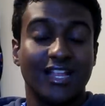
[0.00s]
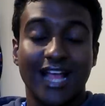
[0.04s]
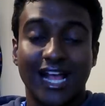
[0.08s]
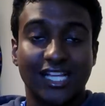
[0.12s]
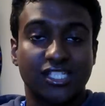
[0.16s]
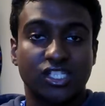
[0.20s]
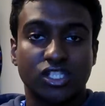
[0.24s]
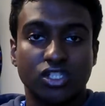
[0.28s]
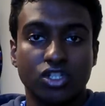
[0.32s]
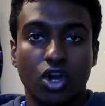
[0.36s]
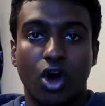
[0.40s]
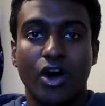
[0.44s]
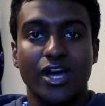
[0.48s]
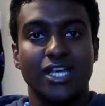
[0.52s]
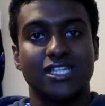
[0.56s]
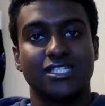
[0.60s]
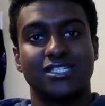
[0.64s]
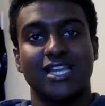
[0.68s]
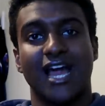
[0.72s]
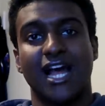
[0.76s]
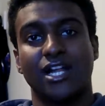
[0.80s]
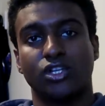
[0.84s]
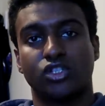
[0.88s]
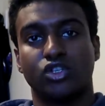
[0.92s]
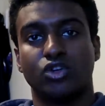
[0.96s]
That's not his
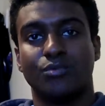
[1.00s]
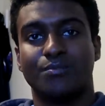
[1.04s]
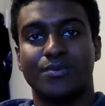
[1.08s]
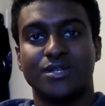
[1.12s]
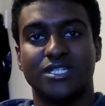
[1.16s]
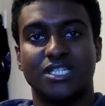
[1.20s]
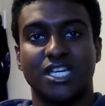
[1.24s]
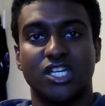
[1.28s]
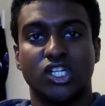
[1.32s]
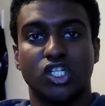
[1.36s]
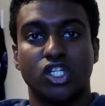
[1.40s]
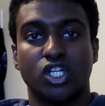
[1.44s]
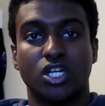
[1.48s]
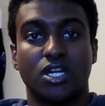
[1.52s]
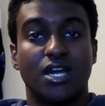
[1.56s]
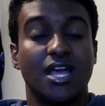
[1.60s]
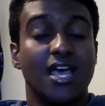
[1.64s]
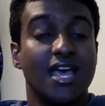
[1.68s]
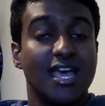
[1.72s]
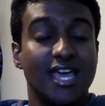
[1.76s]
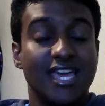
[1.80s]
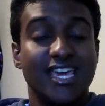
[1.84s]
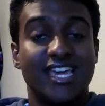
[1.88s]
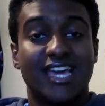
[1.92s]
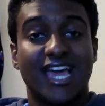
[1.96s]
natural position.
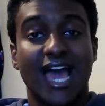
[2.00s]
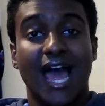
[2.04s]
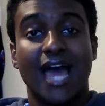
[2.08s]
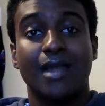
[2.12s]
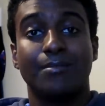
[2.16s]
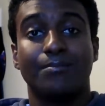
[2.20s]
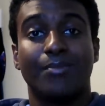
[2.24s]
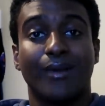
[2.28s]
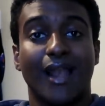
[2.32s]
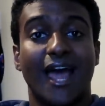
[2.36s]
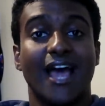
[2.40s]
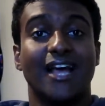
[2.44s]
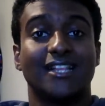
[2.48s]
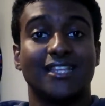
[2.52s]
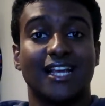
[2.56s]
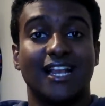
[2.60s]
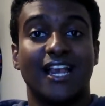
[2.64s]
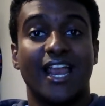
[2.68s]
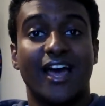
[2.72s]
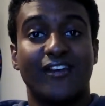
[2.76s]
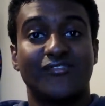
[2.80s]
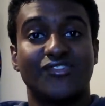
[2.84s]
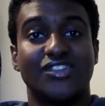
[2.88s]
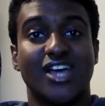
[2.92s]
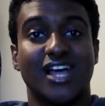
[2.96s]
He can play at the
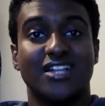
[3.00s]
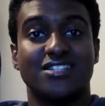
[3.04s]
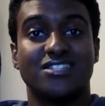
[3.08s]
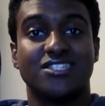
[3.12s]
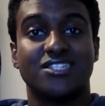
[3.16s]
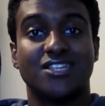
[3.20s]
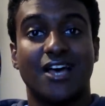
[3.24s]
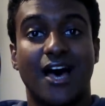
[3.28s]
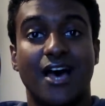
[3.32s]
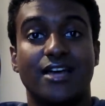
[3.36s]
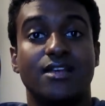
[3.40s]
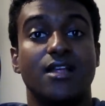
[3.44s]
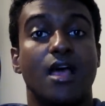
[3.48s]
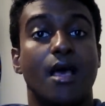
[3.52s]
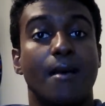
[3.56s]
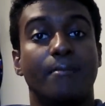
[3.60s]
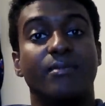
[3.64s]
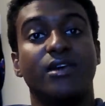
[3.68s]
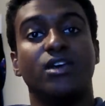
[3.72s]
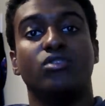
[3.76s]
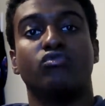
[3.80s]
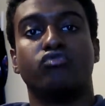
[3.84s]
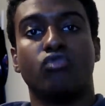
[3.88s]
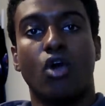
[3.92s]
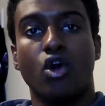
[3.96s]
left-hand side,
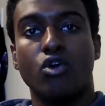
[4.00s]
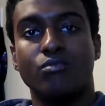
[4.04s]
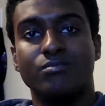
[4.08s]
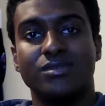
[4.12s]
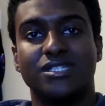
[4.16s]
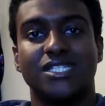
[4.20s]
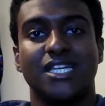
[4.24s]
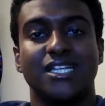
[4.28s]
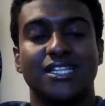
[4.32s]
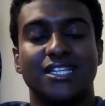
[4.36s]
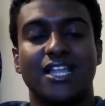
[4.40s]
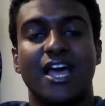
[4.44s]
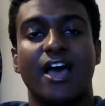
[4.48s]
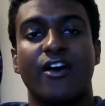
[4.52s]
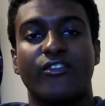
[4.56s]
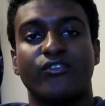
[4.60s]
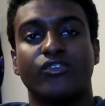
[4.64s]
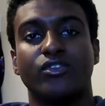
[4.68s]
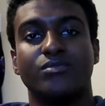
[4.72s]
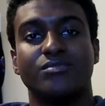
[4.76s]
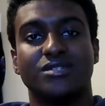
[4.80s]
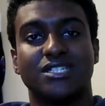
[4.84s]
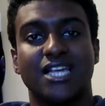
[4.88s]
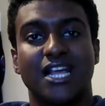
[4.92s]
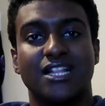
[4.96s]
but he roams in there
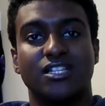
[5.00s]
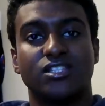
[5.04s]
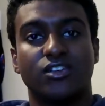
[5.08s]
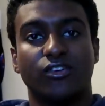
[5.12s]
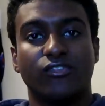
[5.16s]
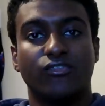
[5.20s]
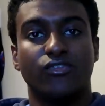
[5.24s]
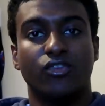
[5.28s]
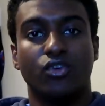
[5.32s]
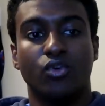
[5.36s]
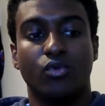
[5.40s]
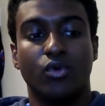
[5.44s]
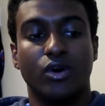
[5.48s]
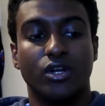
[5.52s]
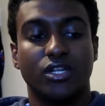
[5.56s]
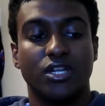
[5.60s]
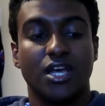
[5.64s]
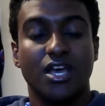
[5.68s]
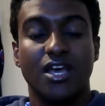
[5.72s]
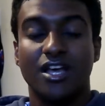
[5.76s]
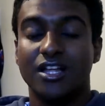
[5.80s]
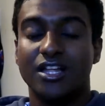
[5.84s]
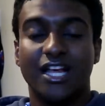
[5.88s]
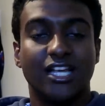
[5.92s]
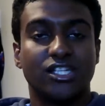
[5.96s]
from centre forward.
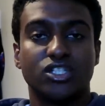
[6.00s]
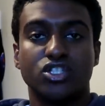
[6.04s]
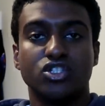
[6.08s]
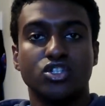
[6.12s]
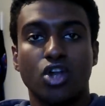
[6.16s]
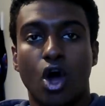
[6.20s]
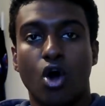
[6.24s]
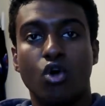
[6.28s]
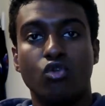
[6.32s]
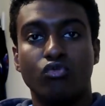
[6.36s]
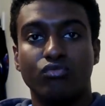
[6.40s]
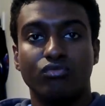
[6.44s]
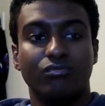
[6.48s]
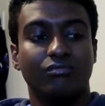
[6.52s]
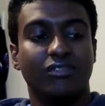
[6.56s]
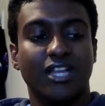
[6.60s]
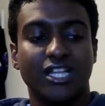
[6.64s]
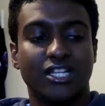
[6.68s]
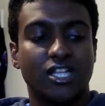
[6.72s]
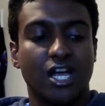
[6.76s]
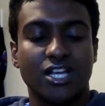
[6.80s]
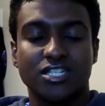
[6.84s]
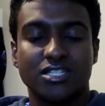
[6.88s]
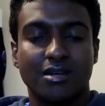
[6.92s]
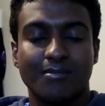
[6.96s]

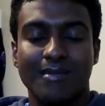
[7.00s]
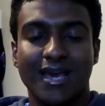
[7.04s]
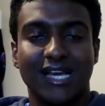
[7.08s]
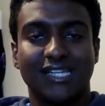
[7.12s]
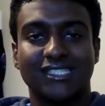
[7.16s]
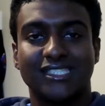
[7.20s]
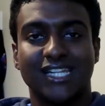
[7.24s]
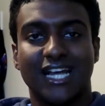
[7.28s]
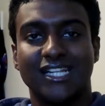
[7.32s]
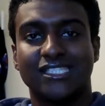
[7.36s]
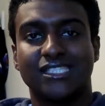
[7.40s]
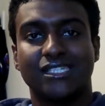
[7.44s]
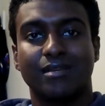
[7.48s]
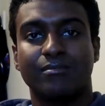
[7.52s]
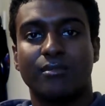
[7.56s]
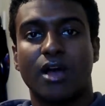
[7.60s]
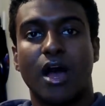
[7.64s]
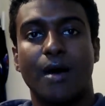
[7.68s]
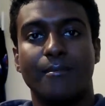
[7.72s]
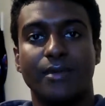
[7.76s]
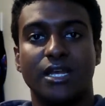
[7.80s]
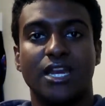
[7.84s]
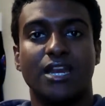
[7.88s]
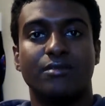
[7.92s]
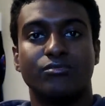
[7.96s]
It doesn't make sense him
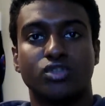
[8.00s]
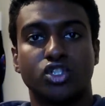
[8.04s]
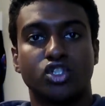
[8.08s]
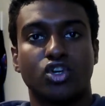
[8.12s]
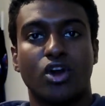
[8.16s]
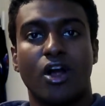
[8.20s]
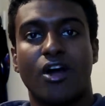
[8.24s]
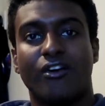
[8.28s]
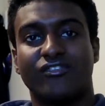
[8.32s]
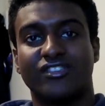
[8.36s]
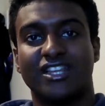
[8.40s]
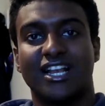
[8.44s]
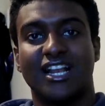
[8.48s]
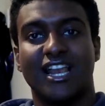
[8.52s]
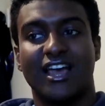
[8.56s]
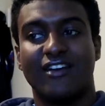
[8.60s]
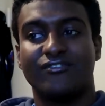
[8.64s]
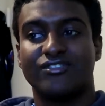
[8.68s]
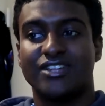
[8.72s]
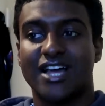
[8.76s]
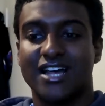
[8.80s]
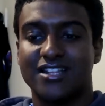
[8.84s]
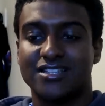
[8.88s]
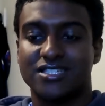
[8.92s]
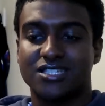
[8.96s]
coming in straight off the
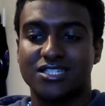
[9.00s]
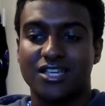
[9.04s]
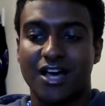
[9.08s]
left-hand